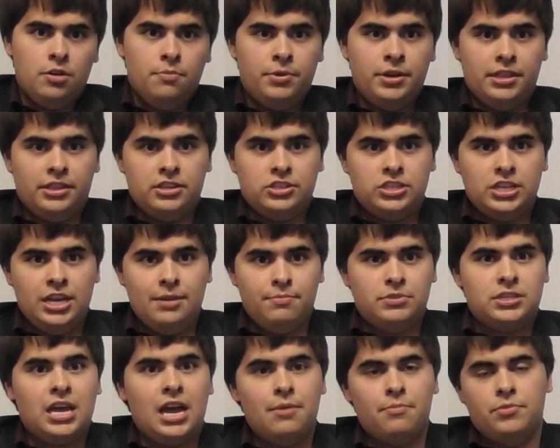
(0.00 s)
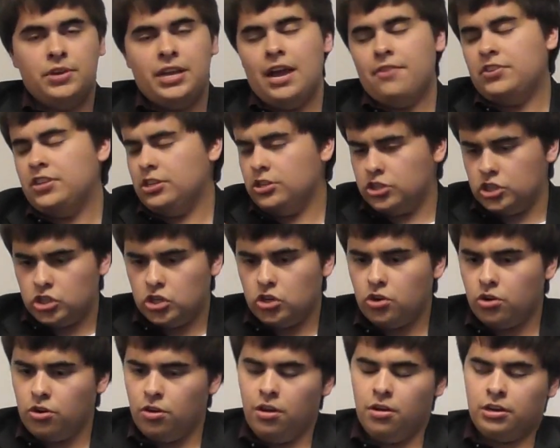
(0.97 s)
but at the same time, we have to
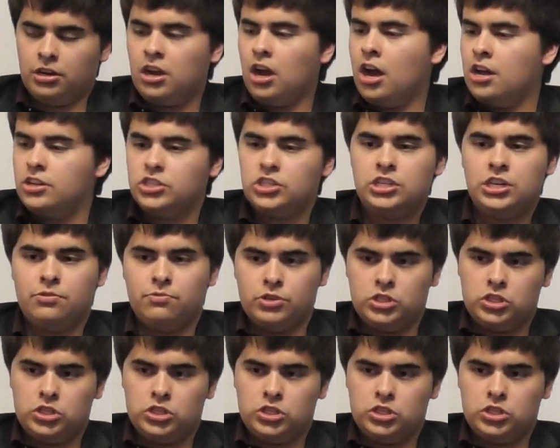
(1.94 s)
ensure a constant